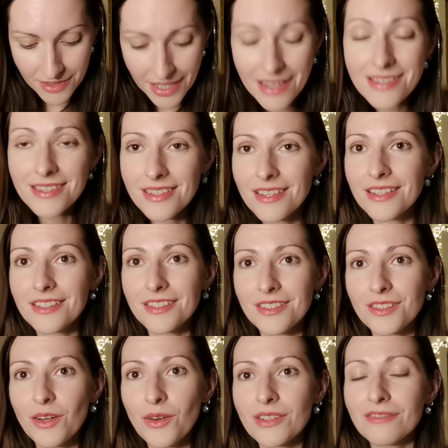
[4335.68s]

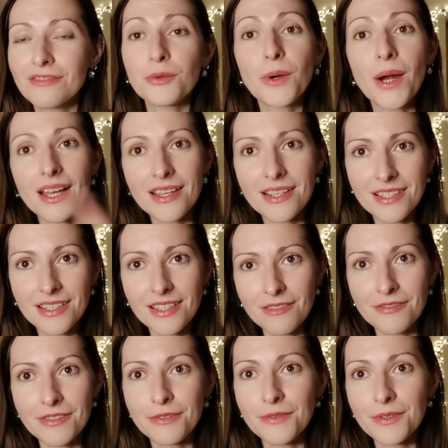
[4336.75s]
tested on a variety
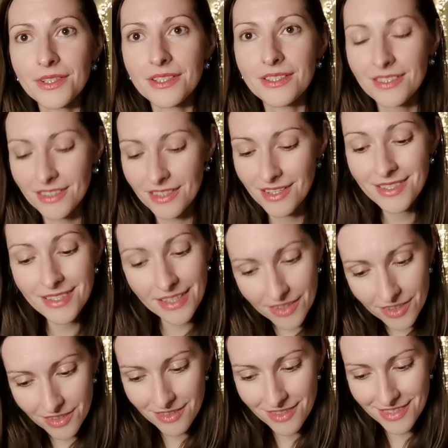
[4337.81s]
of different
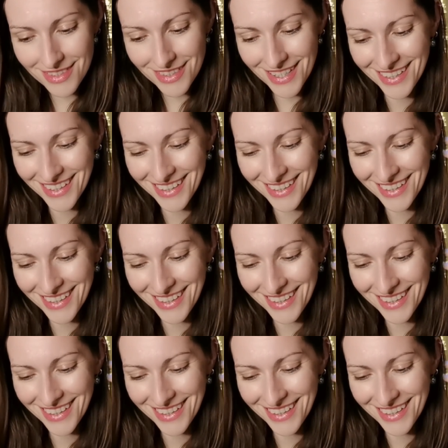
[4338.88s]
skills.